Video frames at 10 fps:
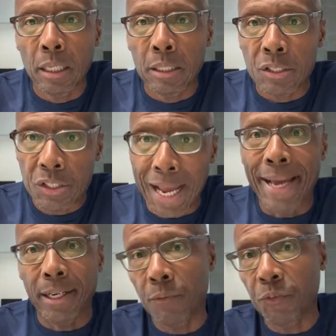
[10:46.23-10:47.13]

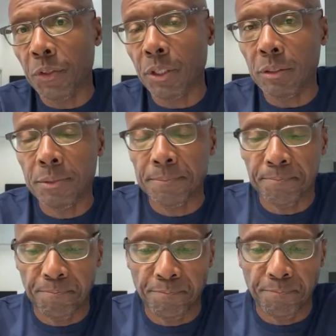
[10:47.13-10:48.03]
Sign up for the,
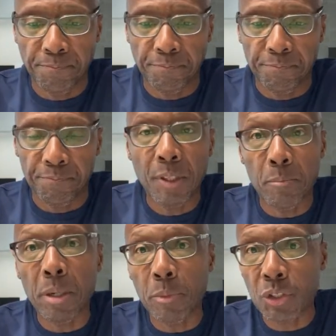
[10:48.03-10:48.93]
the
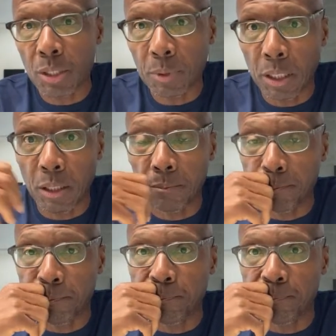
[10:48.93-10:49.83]
membership club.
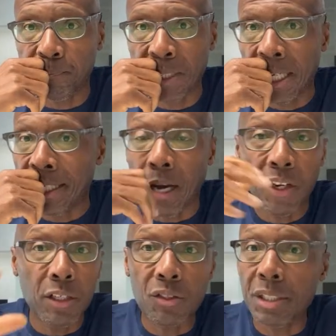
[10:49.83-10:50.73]
Now
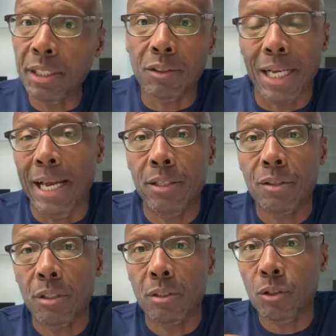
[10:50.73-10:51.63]
here's the deal, guys.
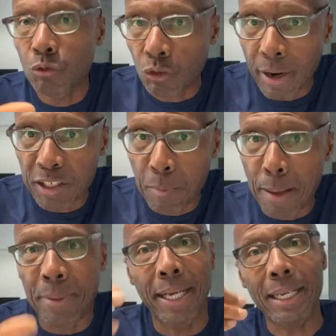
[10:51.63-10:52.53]
You scratch my
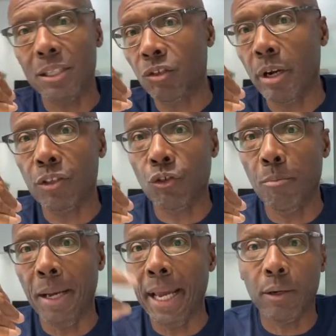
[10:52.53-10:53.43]
back, I scratch your
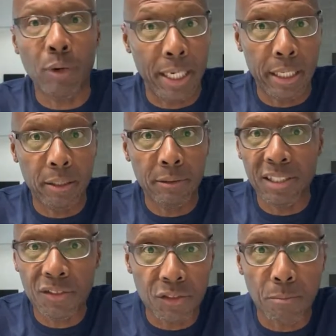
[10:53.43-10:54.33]
back, right?
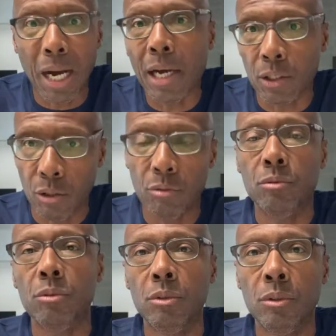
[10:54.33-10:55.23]
This is the motto.
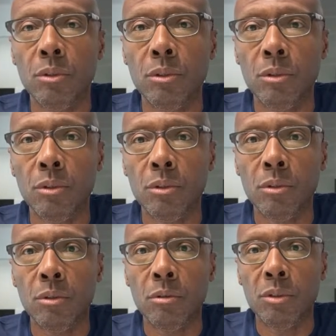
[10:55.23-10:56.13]

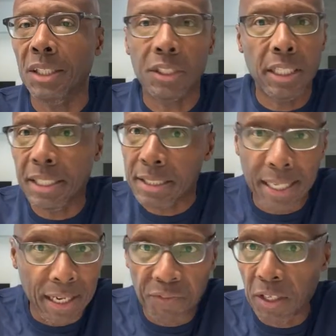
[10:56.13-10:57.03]
Nothing in this
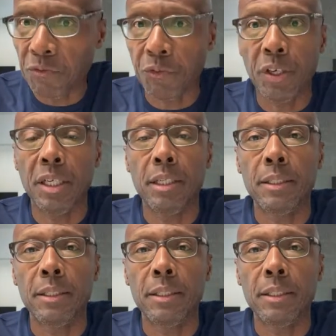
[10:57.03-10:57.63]
life ain't free.